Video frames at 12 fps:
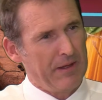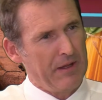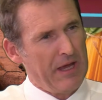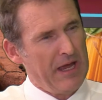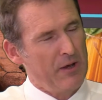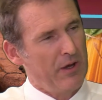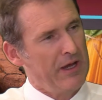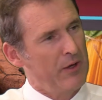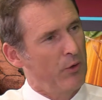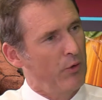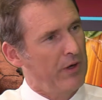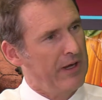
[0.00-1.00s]

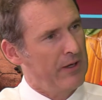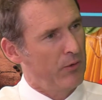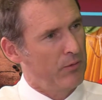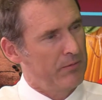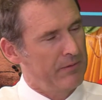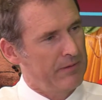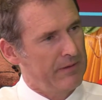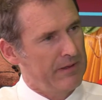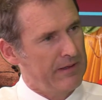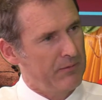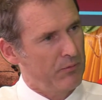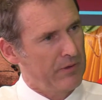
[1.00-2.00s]
How
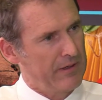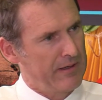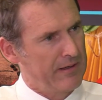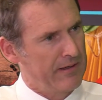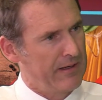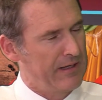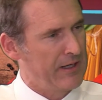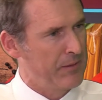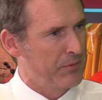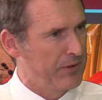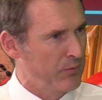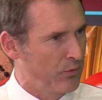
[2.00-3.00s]

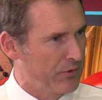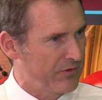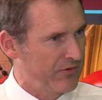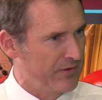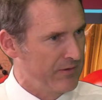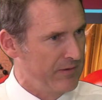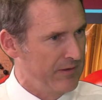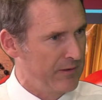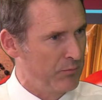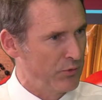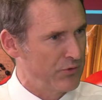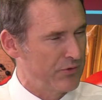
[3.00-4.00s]
NAB works in
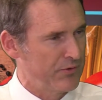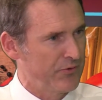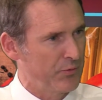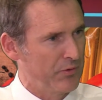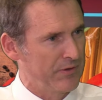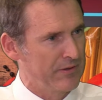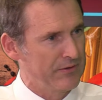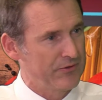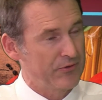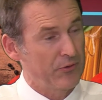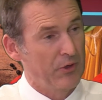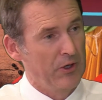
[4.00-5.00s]
Mildura and Swan Hill
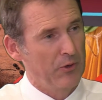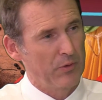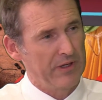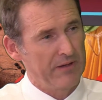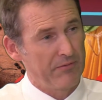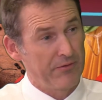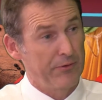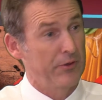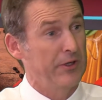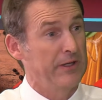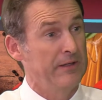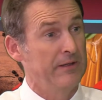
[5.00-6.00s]
is we have
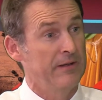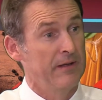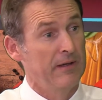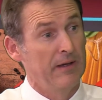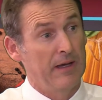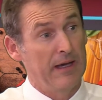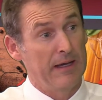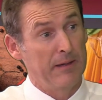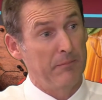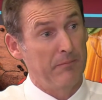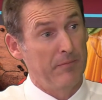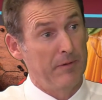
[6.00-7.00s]
13
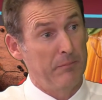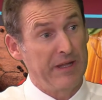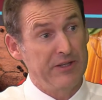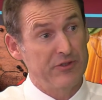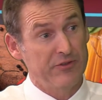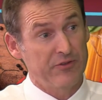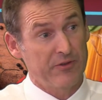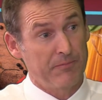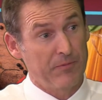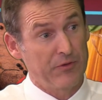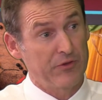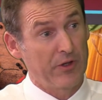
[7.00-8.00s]
managers,
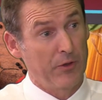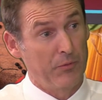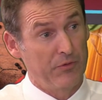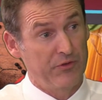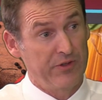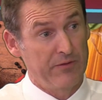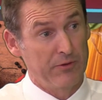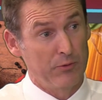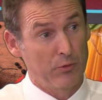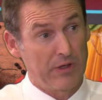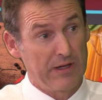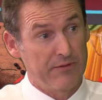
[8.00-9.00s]
so 7
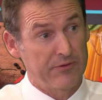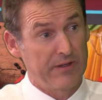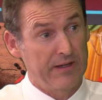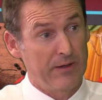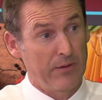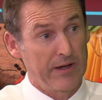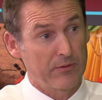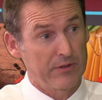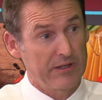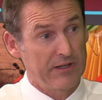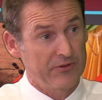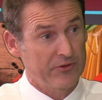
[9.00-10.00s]
look after our agri
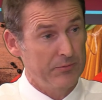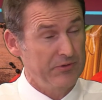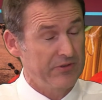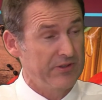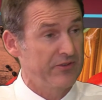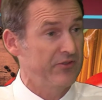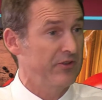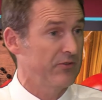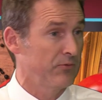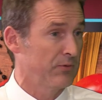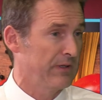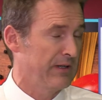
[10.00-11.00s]
customers and
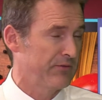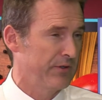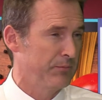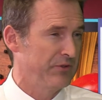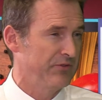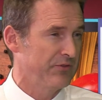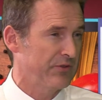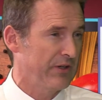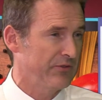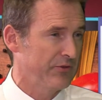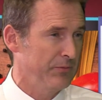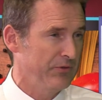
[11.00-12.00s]
6 look after our business
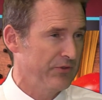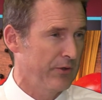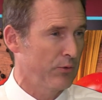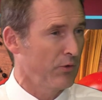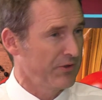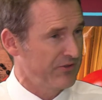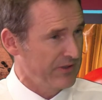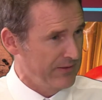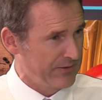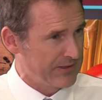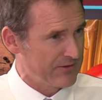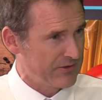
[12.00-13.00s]
customers, so quite a
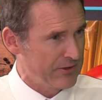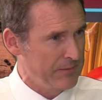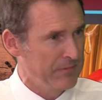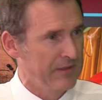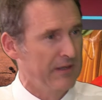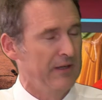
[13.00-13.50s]
significant team.